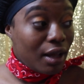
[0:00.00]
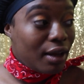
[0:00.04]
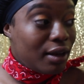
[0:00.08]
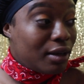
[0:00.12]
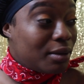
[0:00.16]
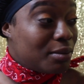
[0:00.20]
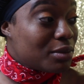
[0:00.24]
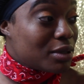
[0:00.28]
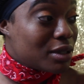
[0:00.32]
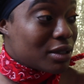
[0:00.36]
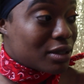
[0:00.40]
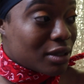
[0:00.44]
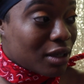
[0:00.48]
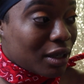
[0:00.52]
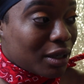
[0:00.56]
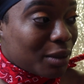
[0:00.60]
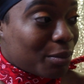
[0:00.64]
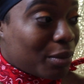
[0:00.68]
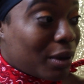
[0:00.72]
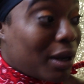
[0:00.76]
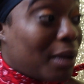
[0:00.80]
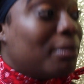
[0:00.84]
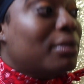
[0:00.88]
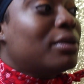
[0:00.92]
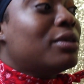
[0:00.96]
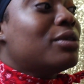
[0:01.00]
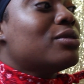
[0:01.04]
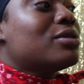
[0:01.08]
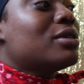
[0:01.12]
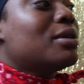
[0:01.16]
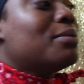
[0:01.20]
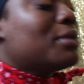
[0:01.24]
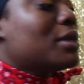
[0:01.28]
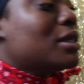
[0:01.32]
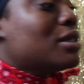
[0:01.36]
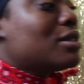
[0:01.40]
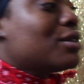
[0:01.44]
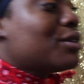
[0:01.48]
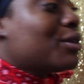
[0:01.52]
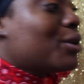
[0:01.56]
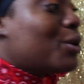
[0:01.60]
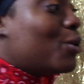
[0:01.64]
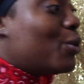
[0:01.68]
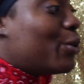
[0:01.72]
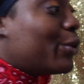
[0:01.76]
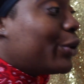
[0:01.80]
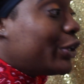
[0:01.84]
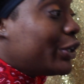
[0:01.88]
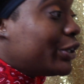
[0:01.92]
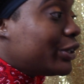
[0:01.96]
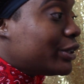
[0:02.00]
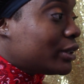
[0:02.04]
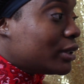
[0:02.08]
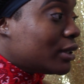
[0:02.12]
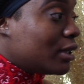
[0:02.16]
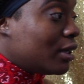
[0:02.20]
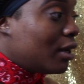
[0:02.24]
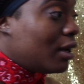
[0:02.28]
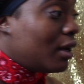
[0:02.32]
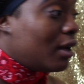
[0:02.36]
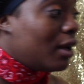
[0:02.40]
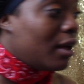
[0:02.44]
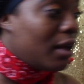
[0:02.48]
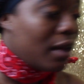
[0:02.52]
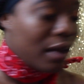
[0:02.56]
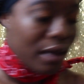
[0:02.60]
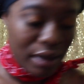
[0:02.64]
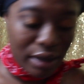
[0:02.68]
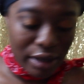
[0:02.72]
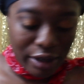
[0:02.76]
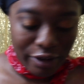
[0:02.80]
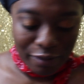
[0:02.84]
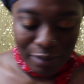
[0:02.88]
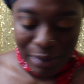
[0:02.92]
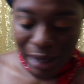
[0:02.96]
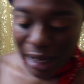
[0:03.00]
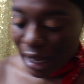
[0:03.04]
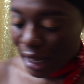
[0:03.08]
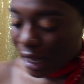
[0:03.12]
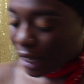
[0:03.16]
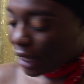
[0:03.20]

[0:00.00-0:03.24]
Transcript: and I'm just gonna probably do something to the corners of my